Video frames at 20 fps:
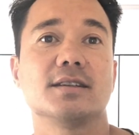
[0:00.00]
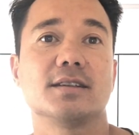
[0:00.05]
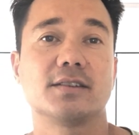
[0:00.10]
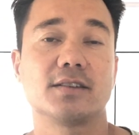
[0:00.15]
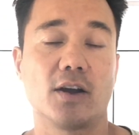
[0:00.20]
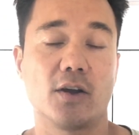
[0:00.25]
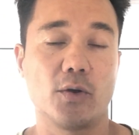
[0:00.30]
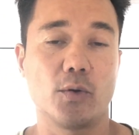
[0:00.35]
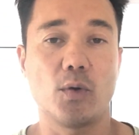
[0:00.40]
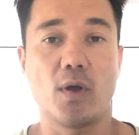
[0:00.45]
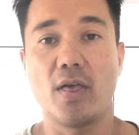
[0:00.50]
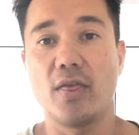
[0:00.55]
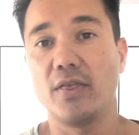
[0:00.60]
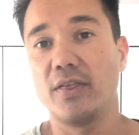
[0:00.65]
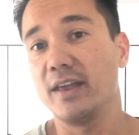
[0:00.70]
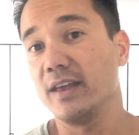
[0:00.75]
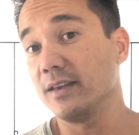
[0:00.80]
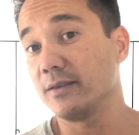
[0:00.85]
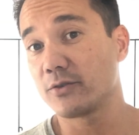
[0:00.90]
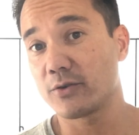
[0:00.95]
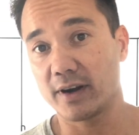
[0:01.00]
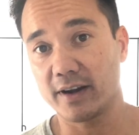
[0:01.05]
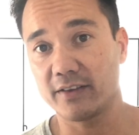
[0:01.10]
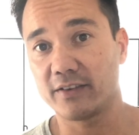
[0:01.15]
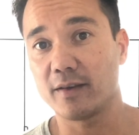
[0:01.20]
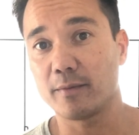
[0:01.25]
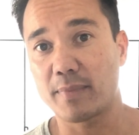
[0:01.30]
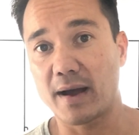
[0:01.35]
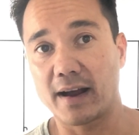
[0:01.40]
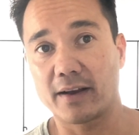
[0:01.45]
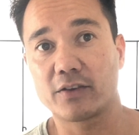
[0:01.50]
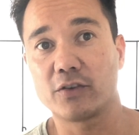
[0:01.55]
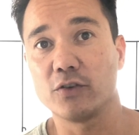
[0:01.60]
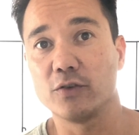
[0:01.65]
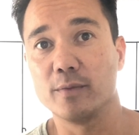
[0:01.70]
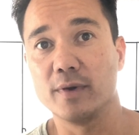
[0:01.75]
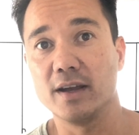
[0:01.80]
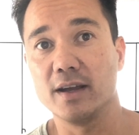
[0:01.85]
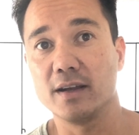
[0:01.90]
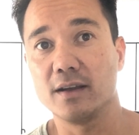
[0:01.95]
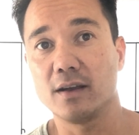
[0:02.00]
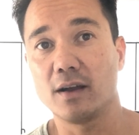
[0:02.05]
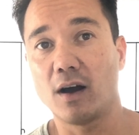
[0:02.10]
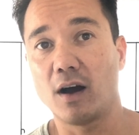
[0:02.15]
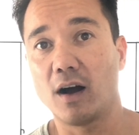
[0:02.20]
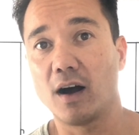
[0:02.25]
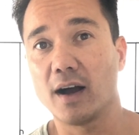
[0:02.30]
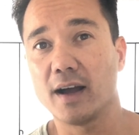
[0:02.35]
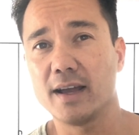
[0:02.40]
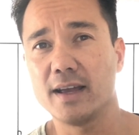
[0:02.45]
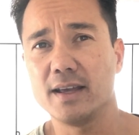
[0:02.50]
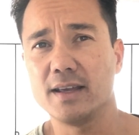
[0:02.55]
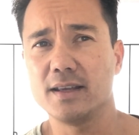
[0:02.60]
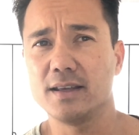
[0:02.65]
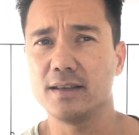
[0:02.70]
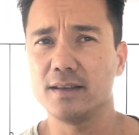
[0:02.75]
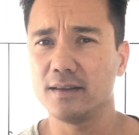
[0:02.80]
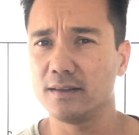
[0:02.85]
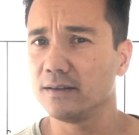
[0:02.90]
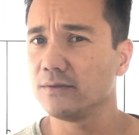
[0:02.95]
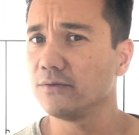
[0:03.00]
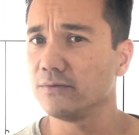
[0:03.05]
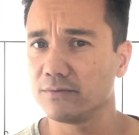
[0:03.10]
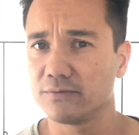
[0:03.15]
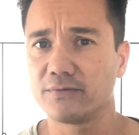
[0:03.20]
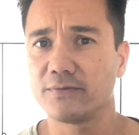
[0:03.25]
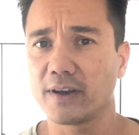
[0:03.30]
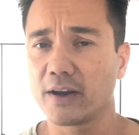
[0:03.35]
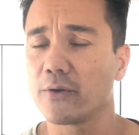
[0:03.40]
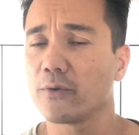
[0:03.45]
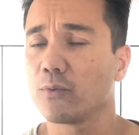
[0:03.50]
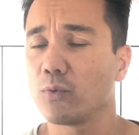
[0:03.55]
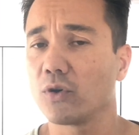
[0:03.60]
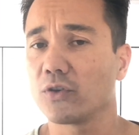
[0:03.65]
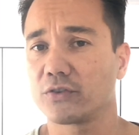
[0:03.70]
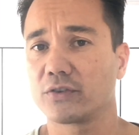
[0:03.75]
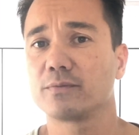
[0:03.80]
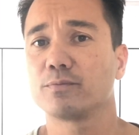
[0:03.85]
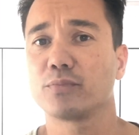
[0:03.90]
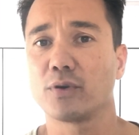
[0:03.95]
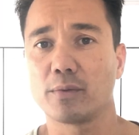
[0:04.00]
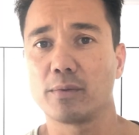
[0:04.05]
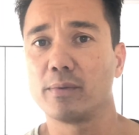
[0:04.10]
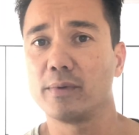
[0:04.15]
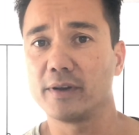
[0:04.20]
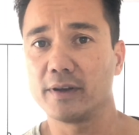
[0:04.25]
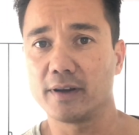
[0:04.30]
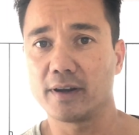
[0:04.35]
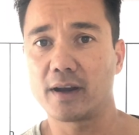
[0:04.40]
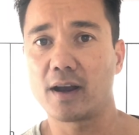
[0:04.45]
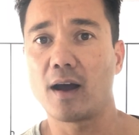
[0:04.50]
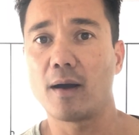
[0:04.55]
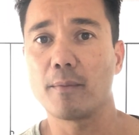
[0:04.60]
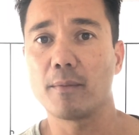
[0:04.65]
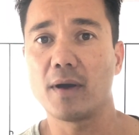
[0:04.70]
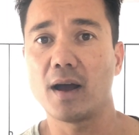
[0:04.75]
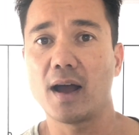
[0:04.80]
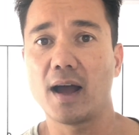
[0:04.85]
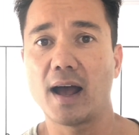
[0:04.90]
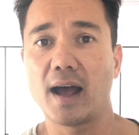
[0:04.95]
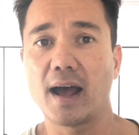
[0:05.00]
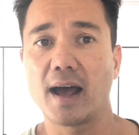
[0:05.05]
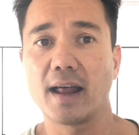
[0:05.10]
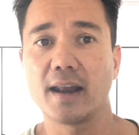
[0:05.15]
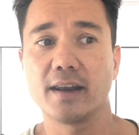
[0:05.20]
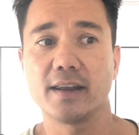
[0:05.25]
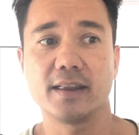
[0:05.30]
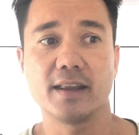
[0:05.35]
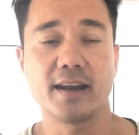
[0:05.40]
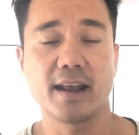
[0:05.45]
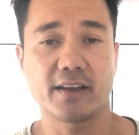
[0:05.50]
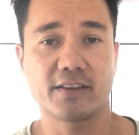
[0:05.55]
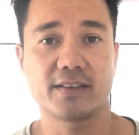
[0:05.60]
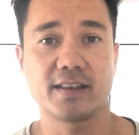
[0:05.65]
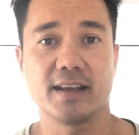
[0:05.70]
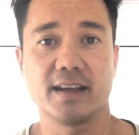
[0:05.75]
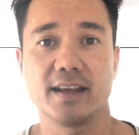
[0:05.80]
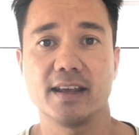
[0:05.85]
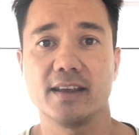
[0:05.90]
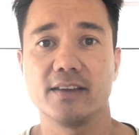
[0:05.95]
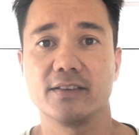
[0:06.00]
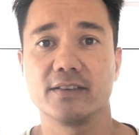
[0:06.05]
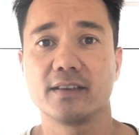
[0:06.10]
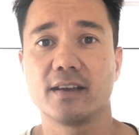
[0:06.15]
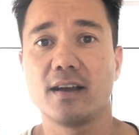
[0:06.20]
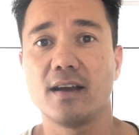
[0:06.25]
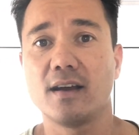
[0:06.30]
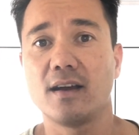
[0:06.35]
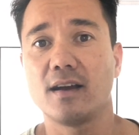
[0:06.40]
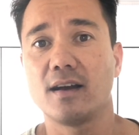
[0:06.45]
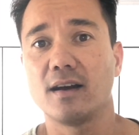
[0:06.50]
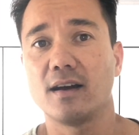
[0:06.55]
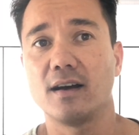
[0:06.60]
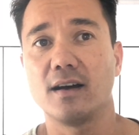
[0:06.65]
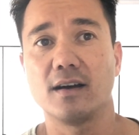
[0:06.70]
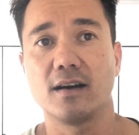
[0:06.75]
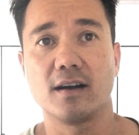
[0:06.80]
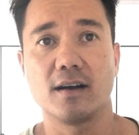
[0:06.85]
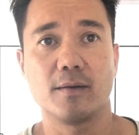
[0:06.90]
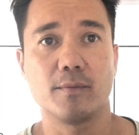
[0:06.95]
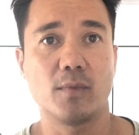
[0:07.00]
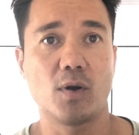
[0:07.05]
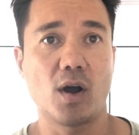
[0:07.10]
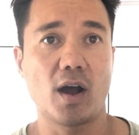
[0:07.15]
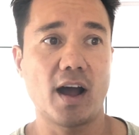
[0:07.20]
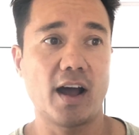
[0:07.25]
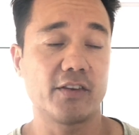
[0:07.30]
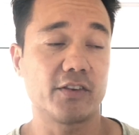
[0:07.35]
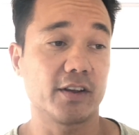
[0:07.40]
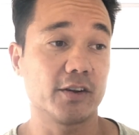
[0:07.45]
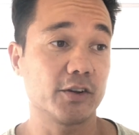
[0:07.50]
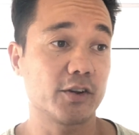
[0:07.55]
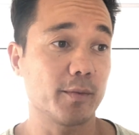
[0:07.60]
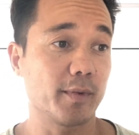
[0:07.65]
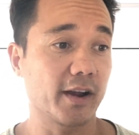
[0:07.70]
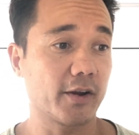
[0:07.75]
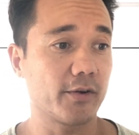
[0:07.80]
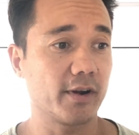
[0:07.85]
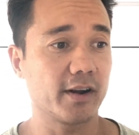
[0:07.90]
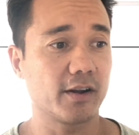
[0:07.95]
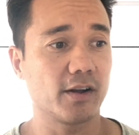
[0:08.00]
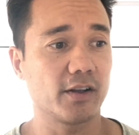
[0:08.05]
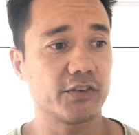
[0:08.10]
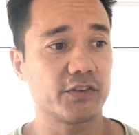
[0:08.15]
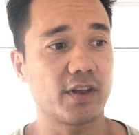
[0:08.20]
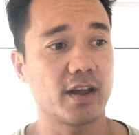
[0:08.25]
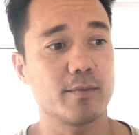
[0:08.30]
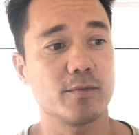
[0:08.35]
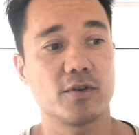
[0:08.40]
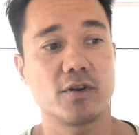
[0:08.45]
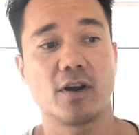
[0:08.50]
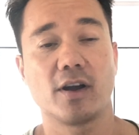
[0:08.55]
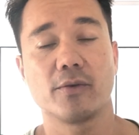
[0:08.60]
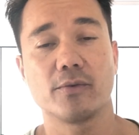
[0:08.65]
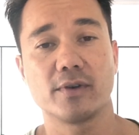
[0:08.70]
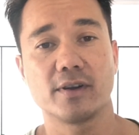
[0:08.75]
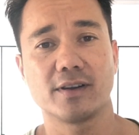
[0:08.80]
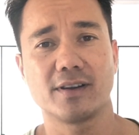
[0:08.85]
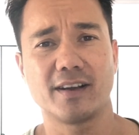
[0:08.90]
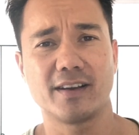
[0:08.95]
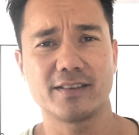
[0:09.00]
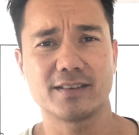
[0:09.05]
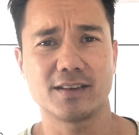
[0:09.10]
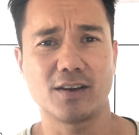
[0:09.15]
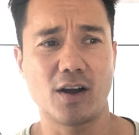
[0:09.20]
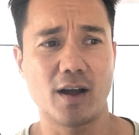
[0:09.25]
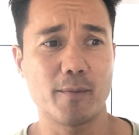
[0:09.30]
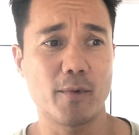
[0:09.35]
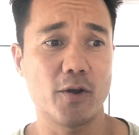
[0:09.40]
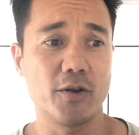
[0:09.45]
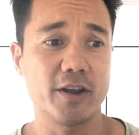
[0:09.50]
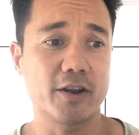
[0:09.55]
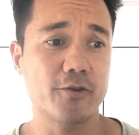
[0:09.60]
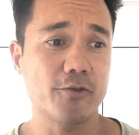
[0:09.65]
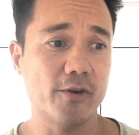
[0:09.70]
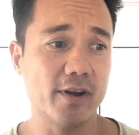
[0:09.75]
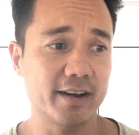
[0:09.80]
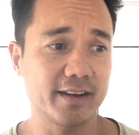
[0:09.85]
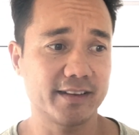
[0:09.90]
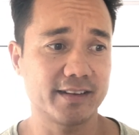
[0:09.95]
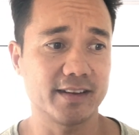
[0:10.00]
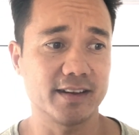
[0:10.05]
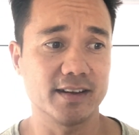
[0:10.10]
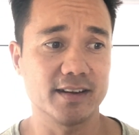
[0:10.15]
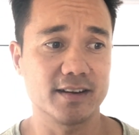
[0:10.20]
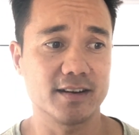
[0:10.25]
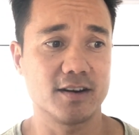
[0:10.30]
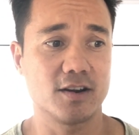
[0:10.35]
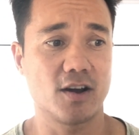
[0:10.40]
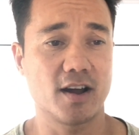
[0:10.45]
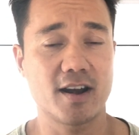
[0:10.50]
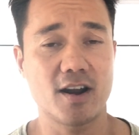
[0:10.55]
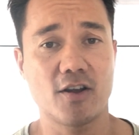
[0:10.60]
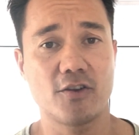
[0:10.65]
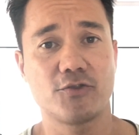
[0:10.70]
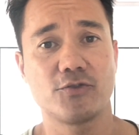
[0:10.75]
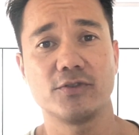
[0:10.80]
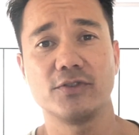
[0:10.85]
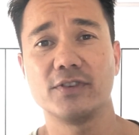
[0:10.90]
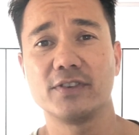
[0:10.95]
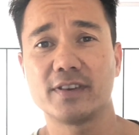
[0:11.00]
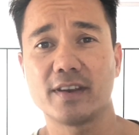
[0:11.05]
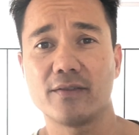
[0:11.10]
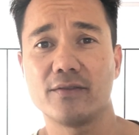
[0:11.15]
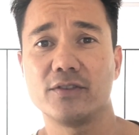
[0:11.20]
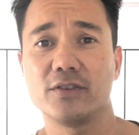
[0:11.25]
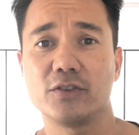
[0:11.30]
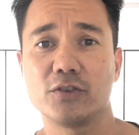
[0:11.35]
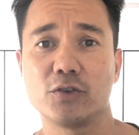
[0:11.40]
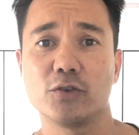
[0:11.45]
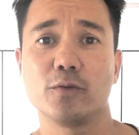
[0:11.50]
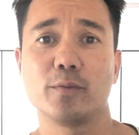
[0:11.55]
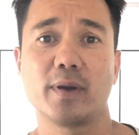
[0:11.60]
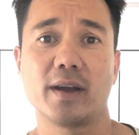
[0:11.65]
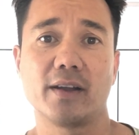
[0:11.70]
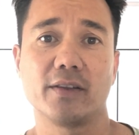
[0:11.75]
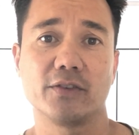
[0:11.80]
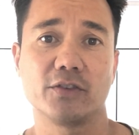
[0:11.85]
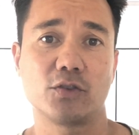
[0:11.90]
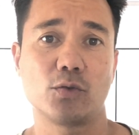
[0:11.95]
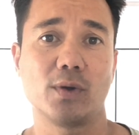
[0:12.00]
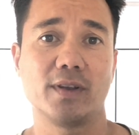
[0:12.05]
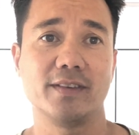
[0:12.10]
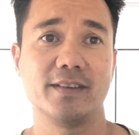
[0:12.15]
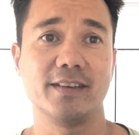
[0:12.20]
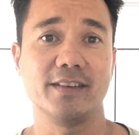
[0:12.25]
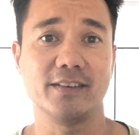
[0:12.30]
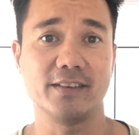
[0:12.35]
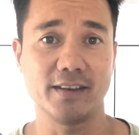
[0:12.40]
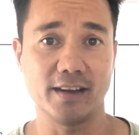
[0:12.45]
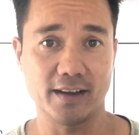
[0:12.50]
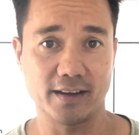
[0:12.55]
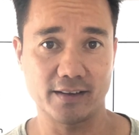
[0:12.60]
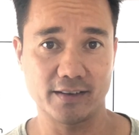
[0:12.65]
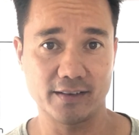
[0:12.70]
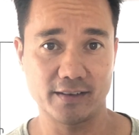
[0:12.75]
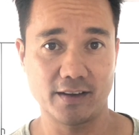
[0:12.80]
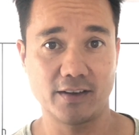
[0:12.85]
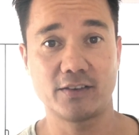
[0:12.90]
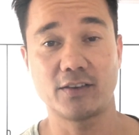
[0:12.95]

So he credits it back to me. I figure what's probably going to come, and the next thing is, as I look at my credit card statement, I realise that I'm only credited £972.26.